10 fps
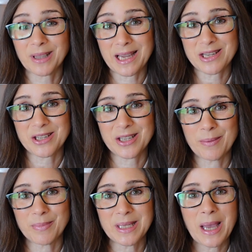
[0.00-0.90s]

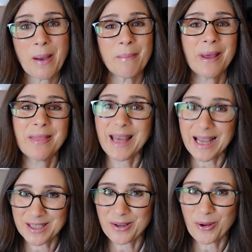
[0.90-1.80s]
relationships. But
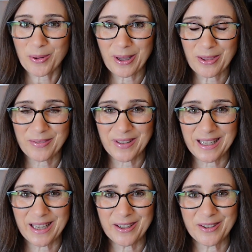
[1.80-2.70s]
that's a whole other
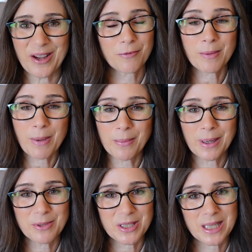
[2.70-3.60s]
video. For the moment,
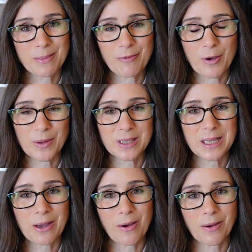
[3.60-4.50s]
I'm just going to be
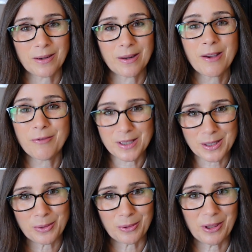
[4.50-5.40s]
focusing on
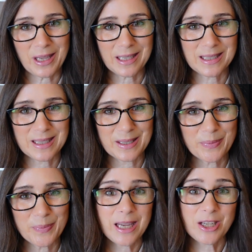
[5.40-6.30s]
physical things.
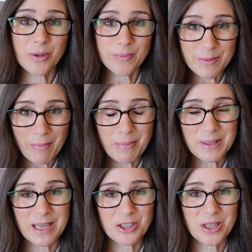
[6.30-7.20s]
In terms of my
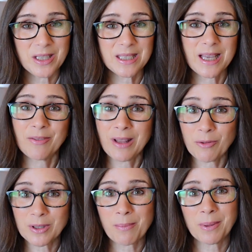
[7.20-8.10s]
possessions, I've
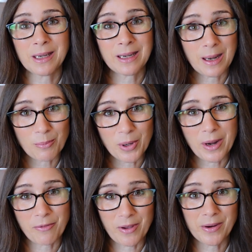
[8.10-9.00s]
leveled up in a number
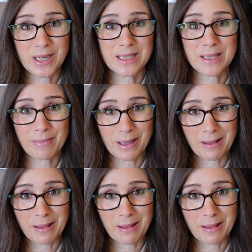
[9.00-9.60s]
of areas in my